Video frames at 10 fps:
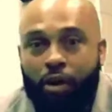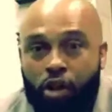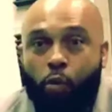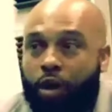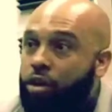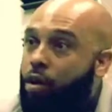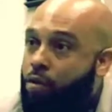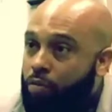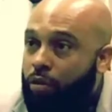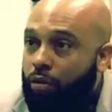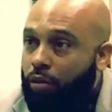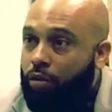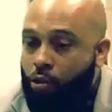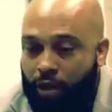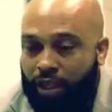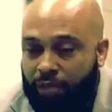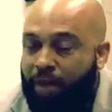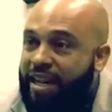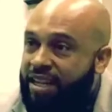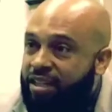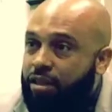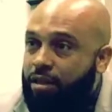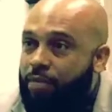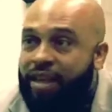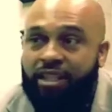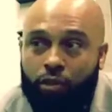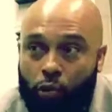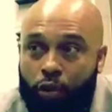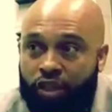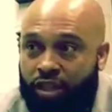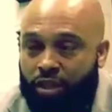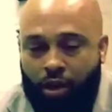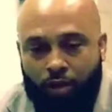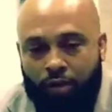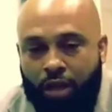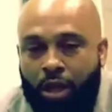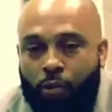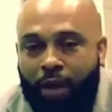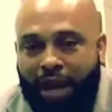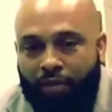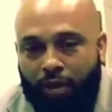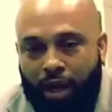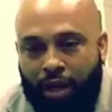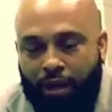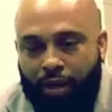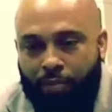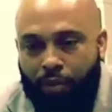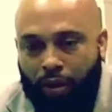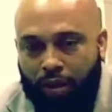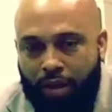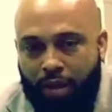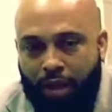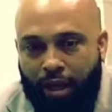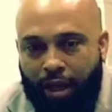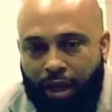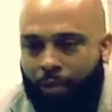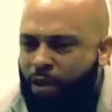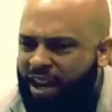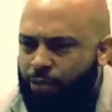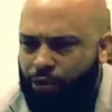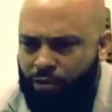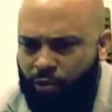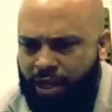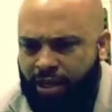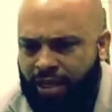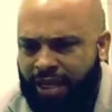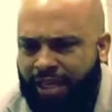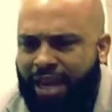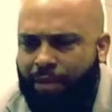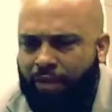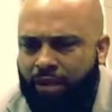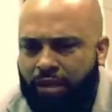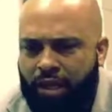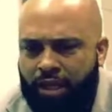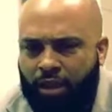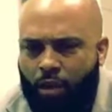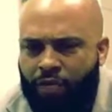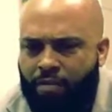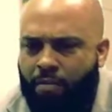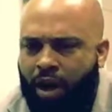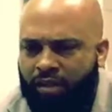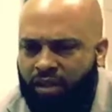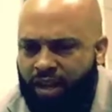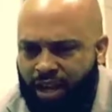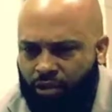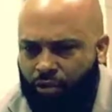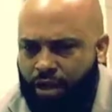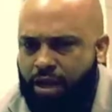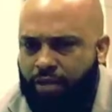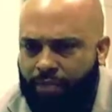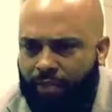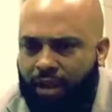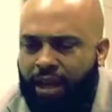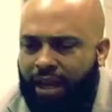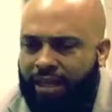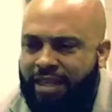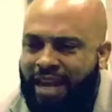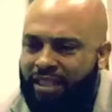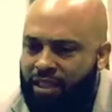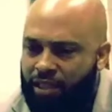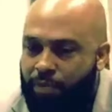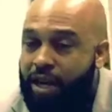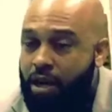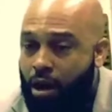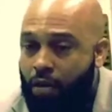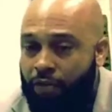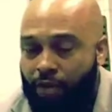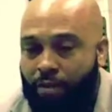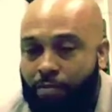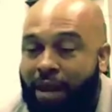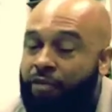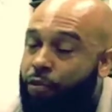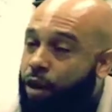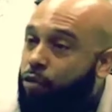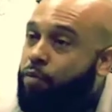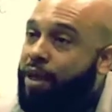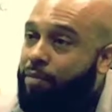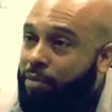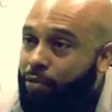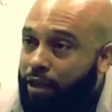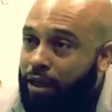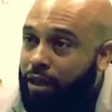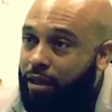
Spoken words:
You want to know, you want to explain this to him. There's twists and turns. We have a book, we had a pre-read in Indianapolis. It's called The Monster in Green. And that's a spinoff from My Freckles Make Me Pretty.